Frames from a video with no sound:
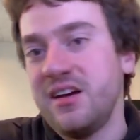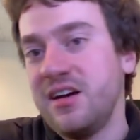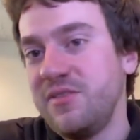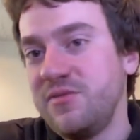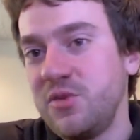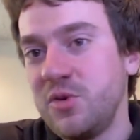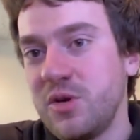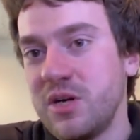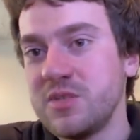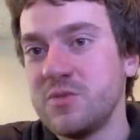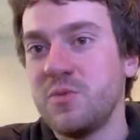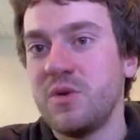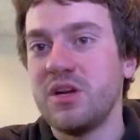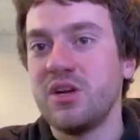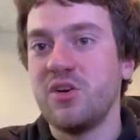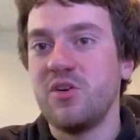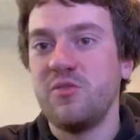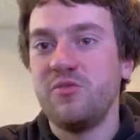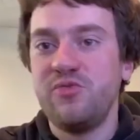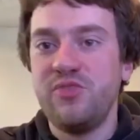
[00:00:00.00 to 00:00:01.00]
Uh, if you guys want
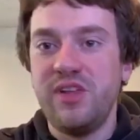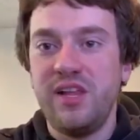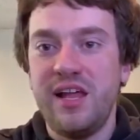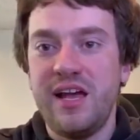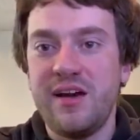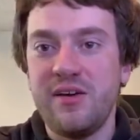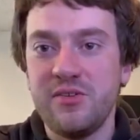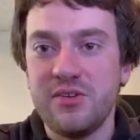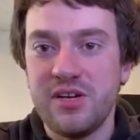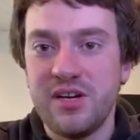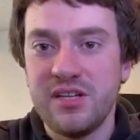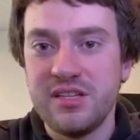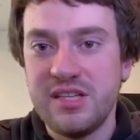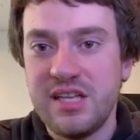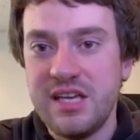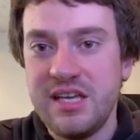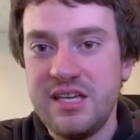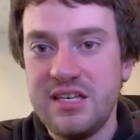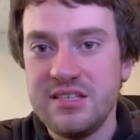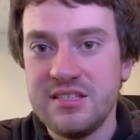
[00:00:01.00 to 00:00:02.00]
to go fill out uh,
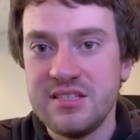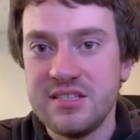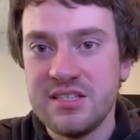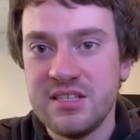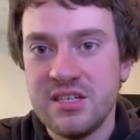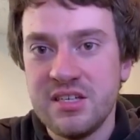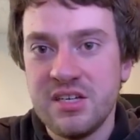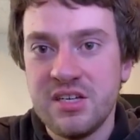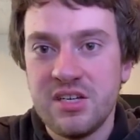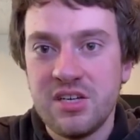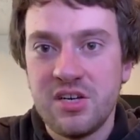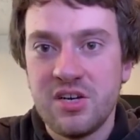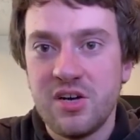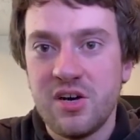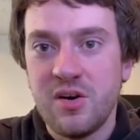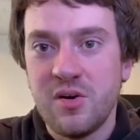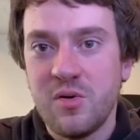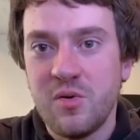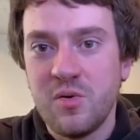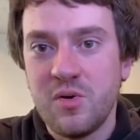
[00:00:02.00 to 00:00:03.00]
thingies,
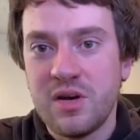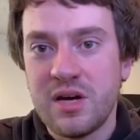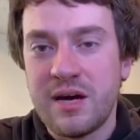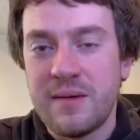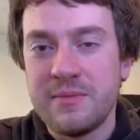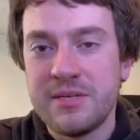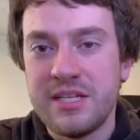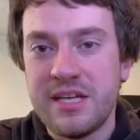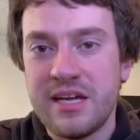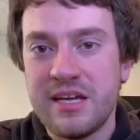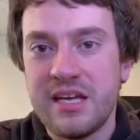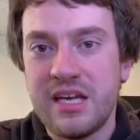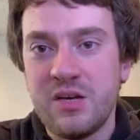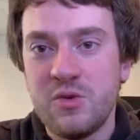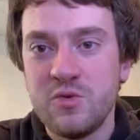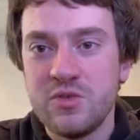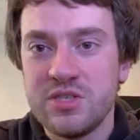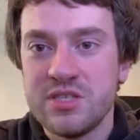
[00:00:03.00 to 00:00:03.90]
go Comma 10K.